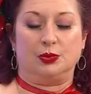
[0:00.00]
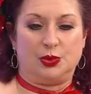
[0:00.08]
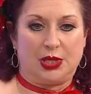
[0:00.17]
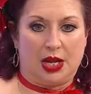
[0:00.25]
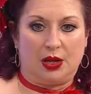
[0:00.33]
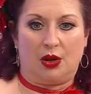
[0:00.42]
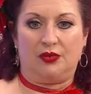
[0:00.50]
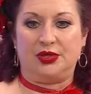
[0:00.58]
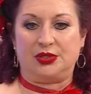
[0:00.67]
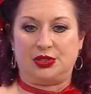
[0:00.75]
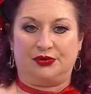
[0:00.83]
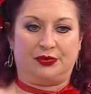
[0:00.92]
take all
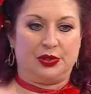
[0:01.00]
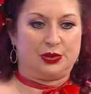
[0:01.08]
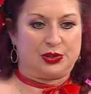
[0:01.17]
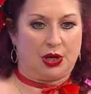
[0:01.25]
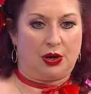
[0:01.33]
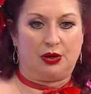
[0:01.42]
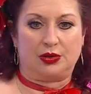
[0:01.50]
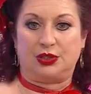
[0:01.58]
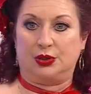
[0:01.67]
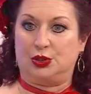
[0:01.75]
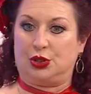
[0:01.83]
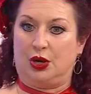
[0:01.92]
these different songs
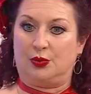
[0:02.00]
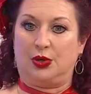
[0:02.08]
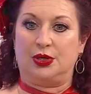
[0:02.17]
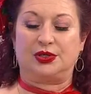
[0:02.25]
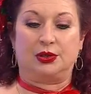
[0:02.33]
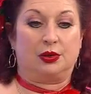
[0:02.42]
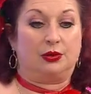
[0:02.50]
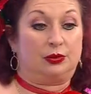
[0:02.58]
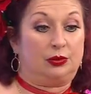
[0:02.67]
and genres and